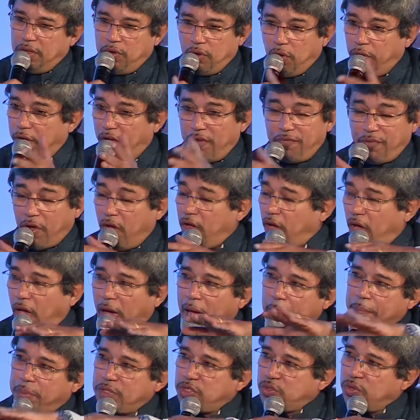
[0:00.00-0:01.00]
you know, if,
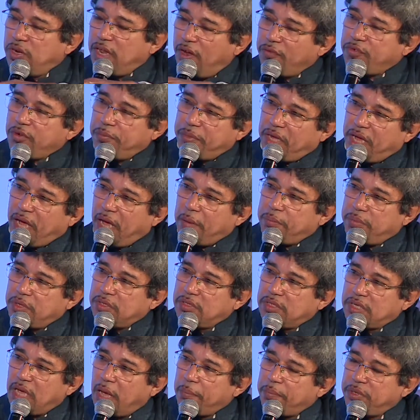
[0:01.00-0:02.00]
apples will have to be
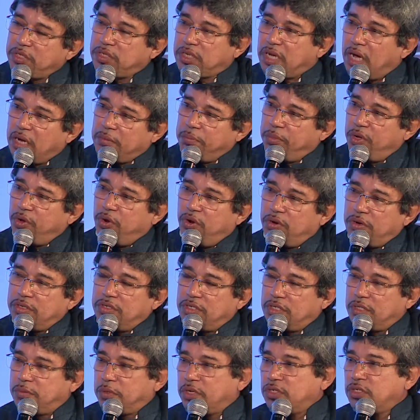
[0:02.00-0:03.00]
apples. Apples can't be
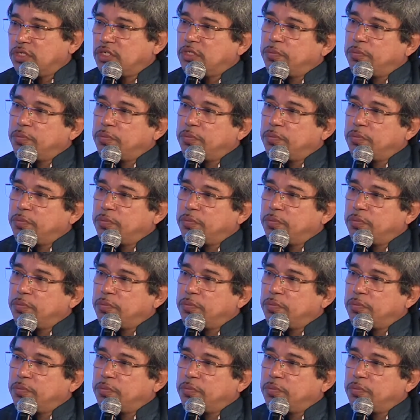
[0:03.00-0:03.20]
oranges because a